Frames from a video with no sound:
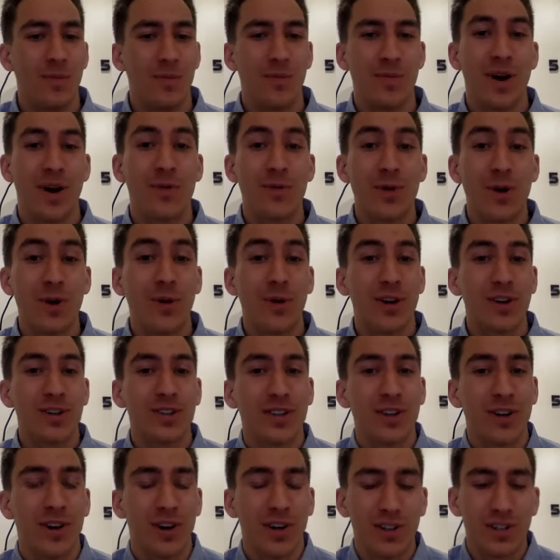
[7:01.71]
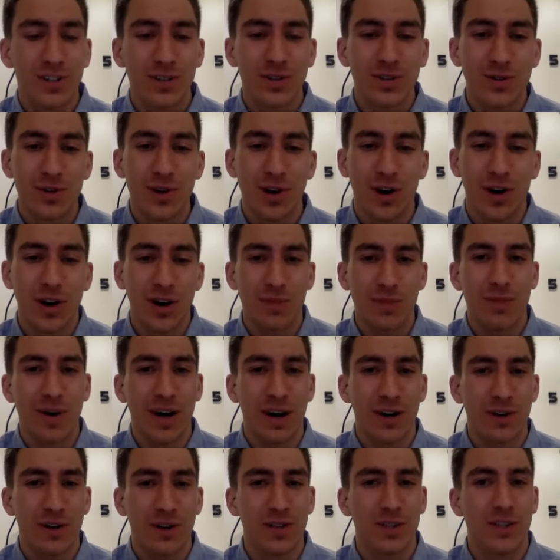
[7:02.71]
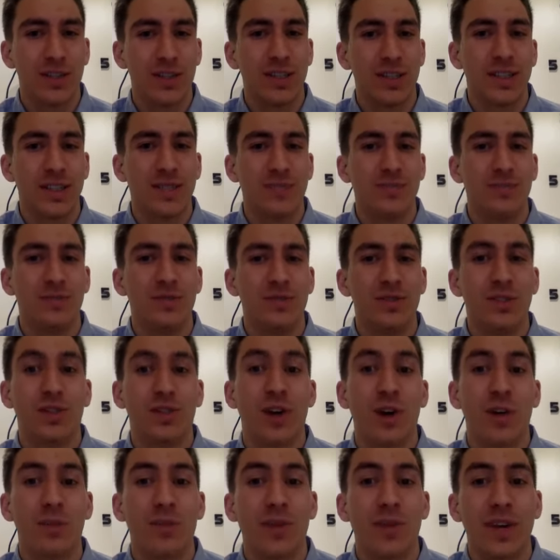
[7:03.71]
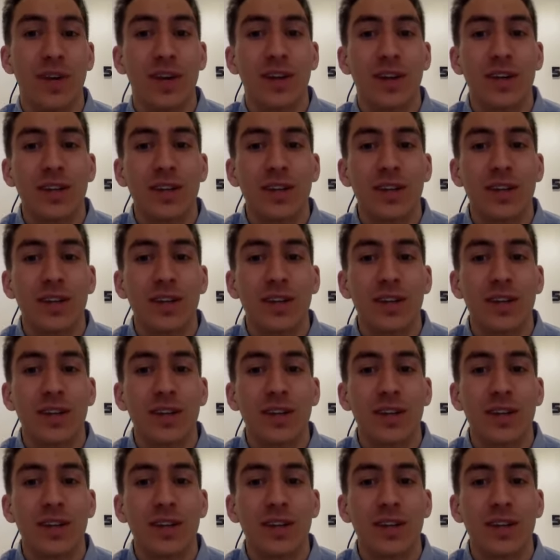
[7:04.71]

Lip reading: but we wanted also to talk about the topic